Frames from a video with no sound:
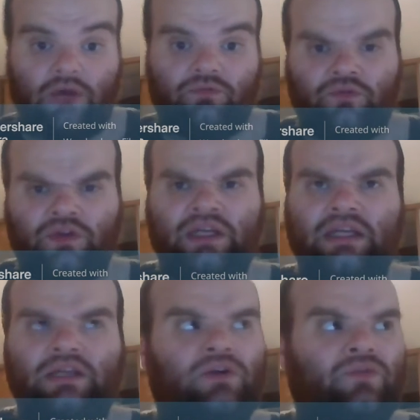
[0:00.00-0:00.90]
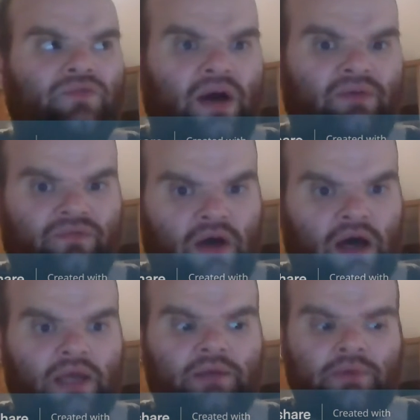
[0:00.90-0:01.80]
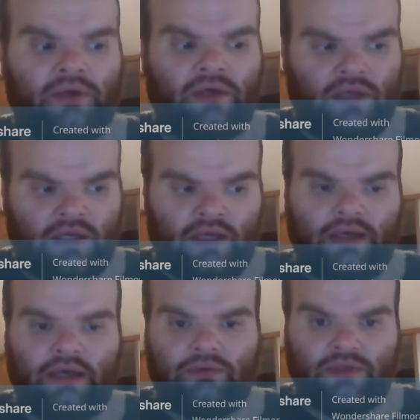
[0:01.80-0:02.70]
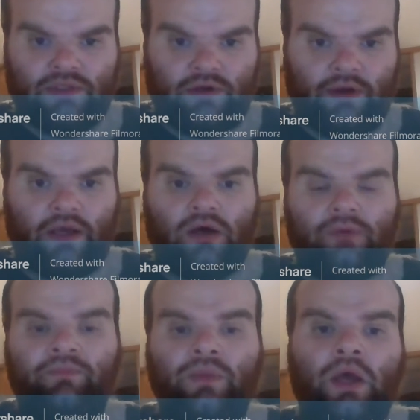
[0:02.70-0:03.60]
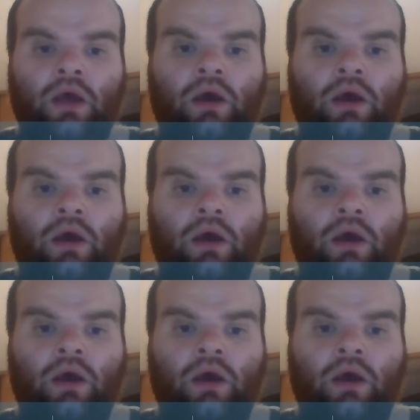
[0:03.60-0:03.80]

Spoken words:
I really loved that vibe it was going on.